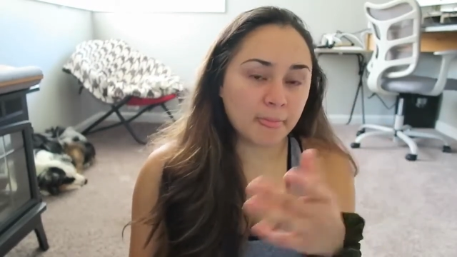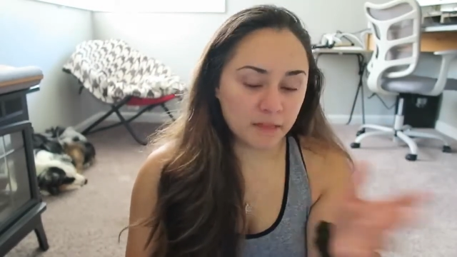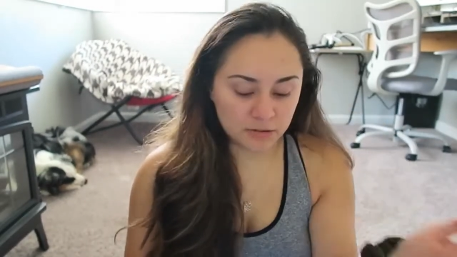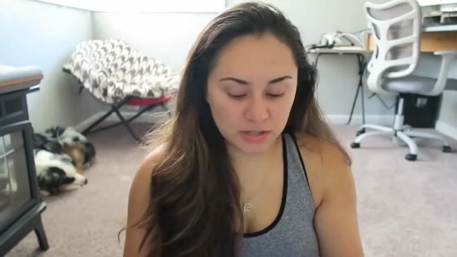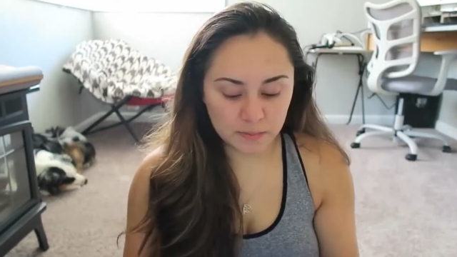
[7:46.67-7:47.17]

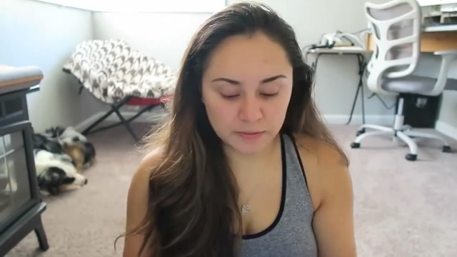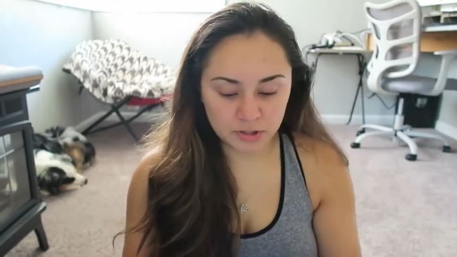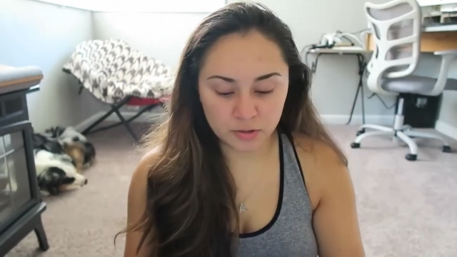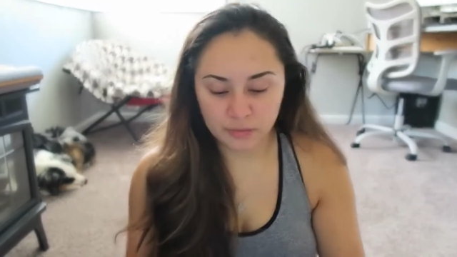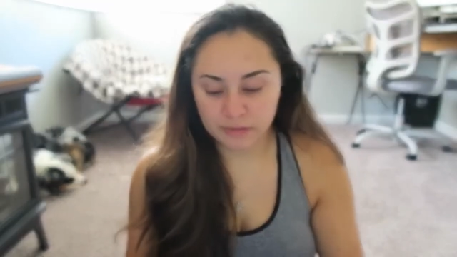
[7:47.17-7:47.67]
there's not
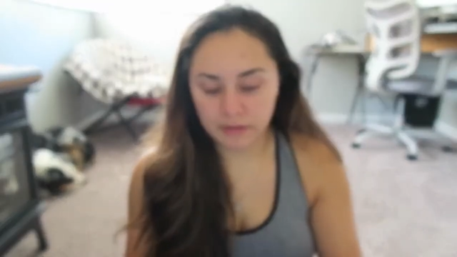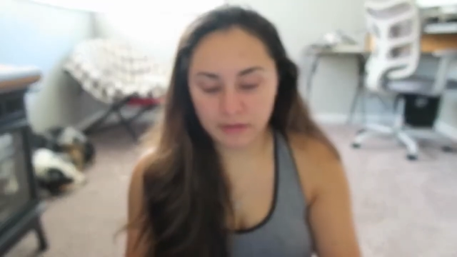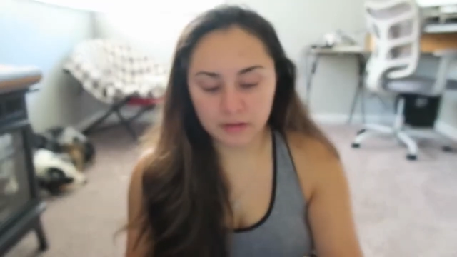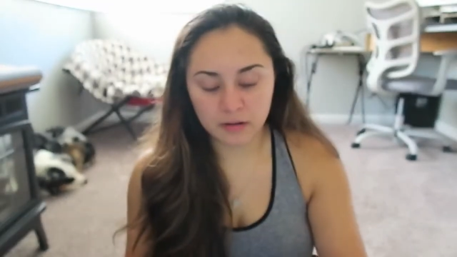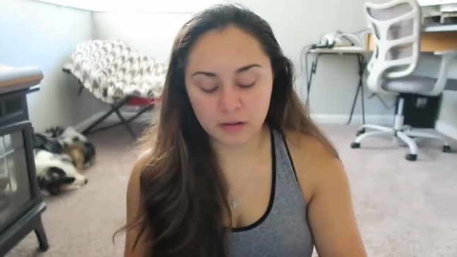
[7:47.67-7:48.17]
much going
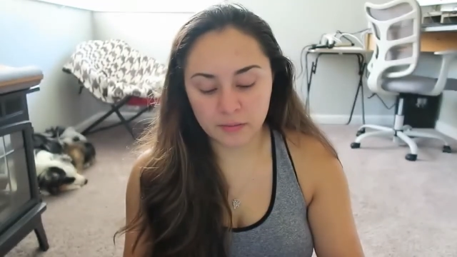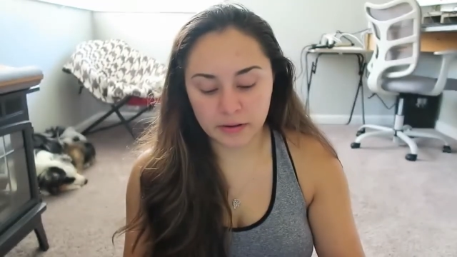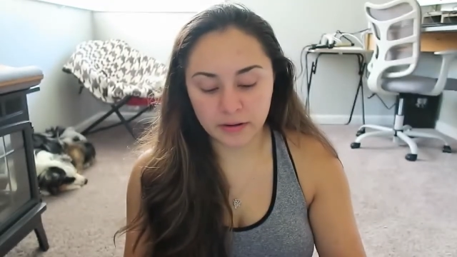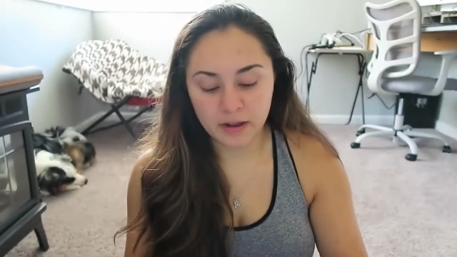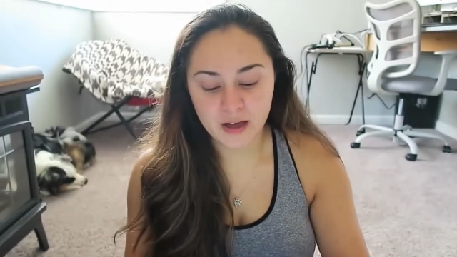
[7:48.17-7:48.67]
on, going
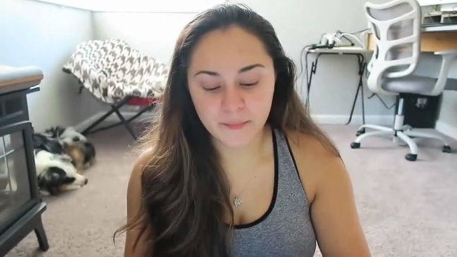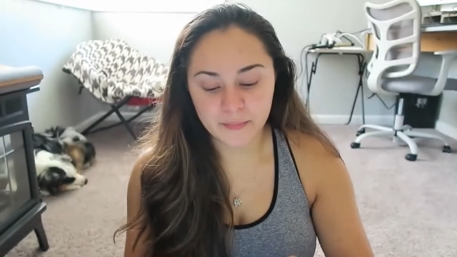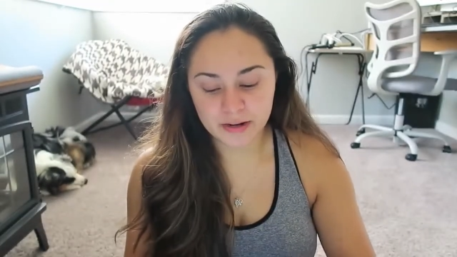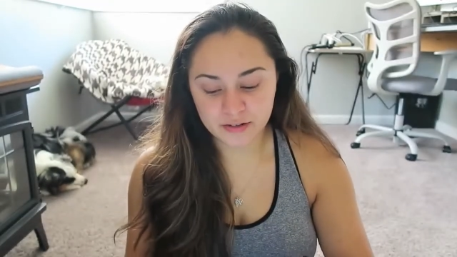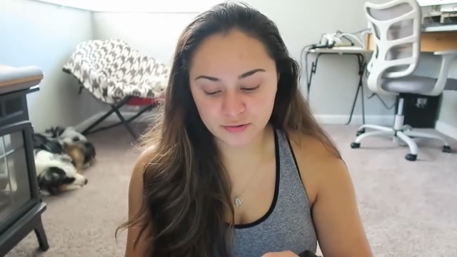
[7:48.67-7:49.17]
on.
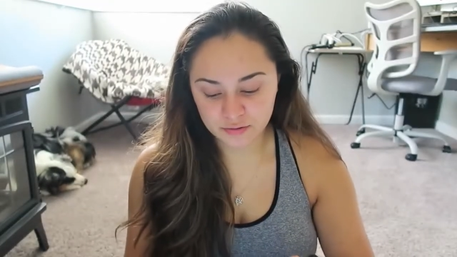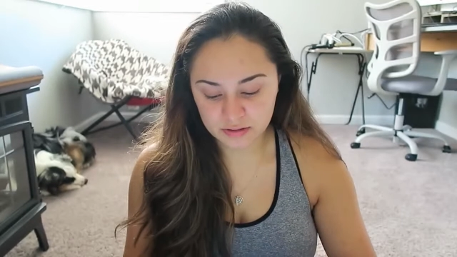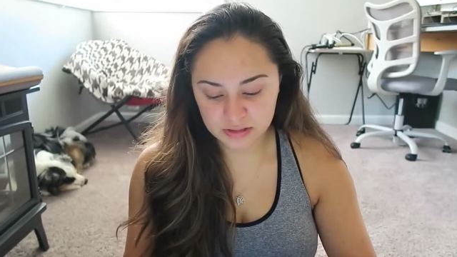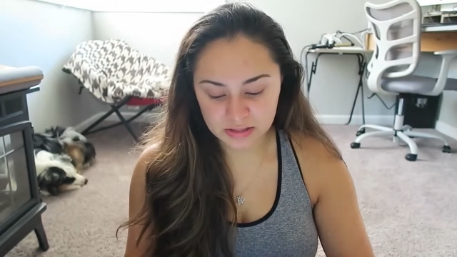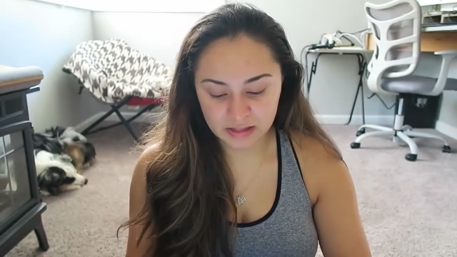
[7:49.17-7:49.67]
But I drew
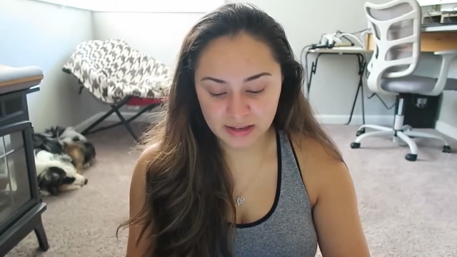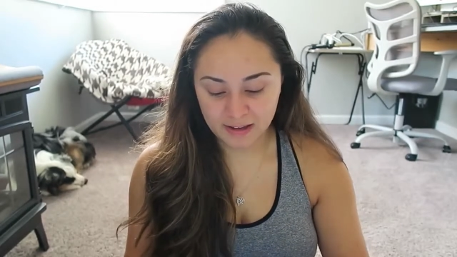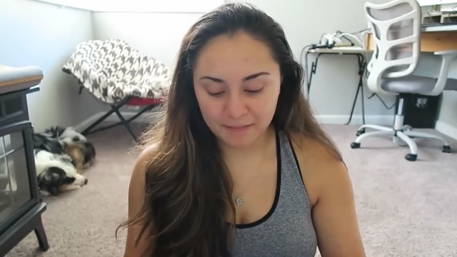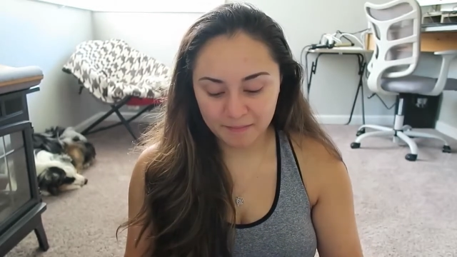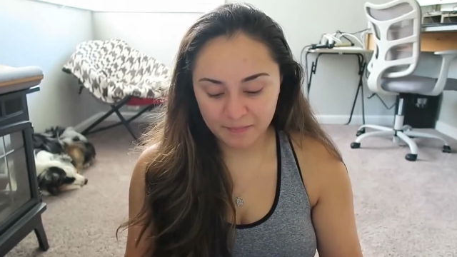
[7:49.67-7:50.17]
this
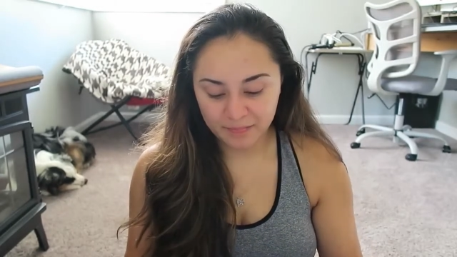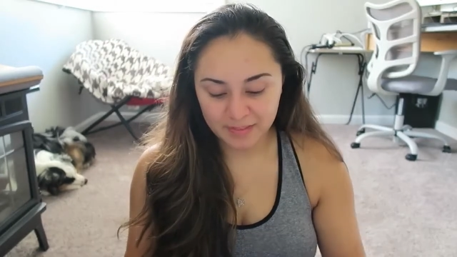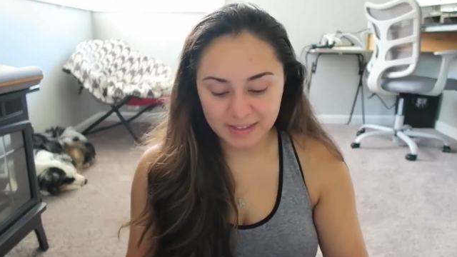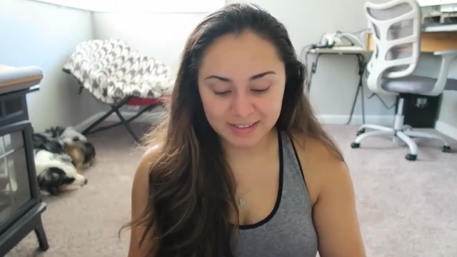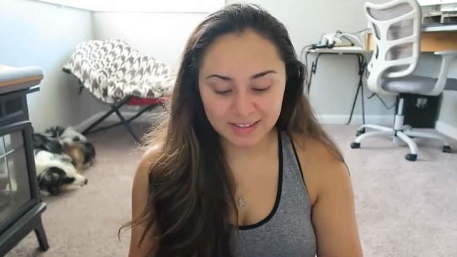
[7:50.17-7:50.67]
thing.
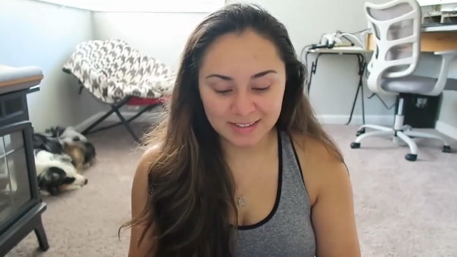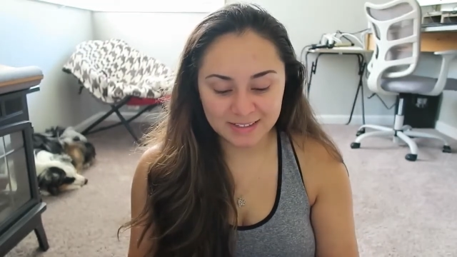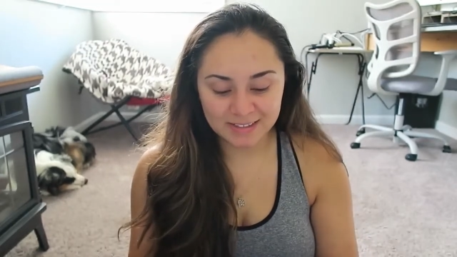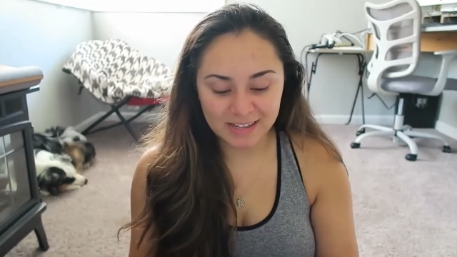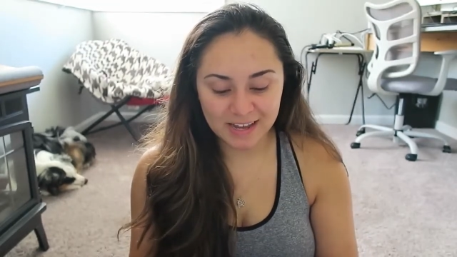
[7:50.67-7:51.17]
That's This
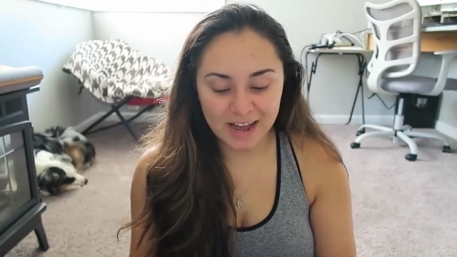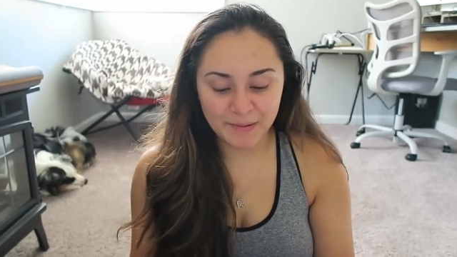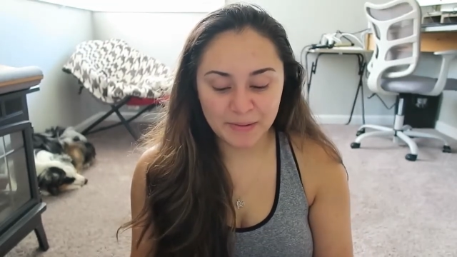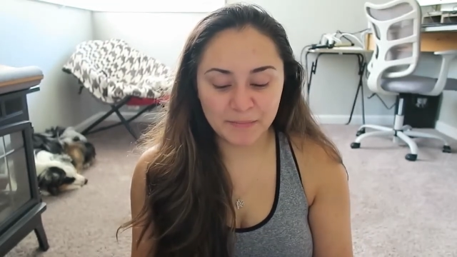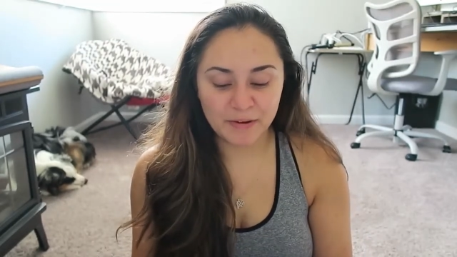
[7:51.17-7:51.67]
is like
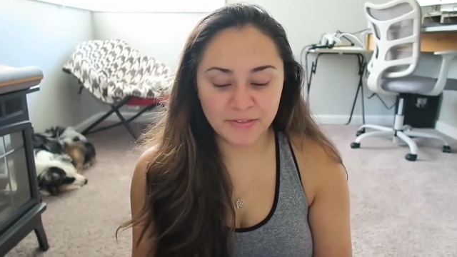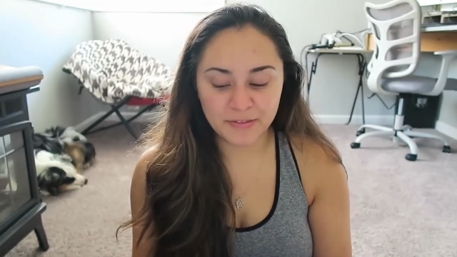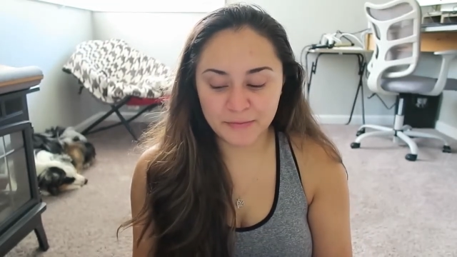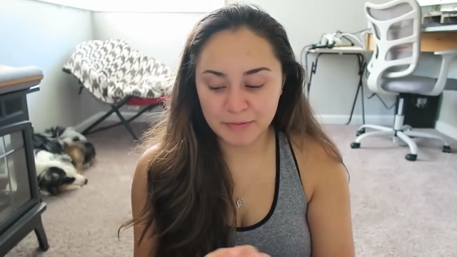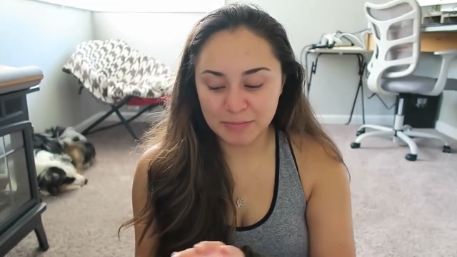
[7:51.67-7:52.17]
how I want
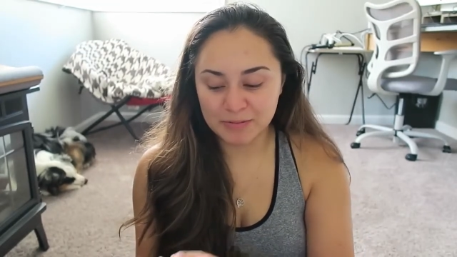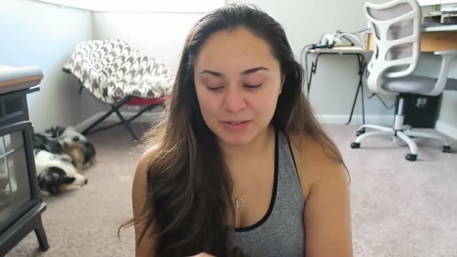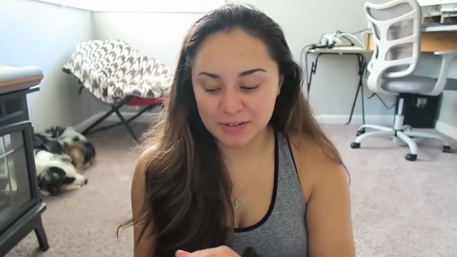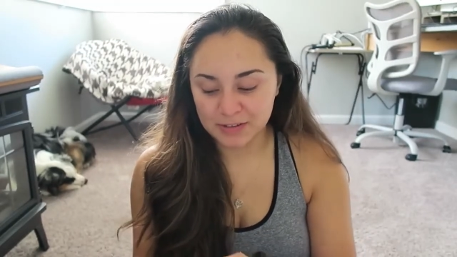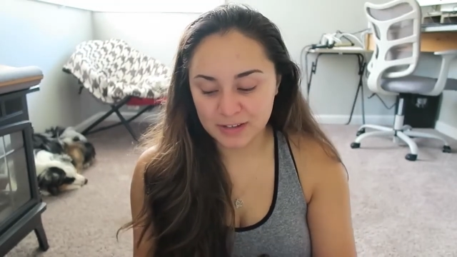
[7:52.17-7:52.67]
the room to
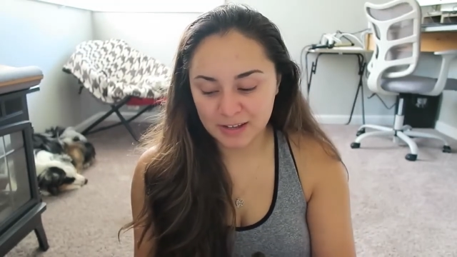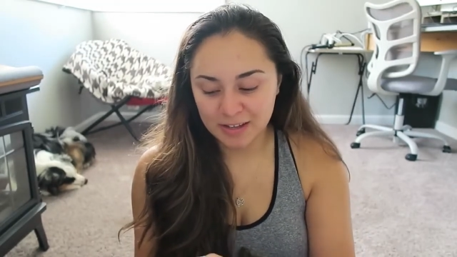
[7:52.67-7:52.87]
look.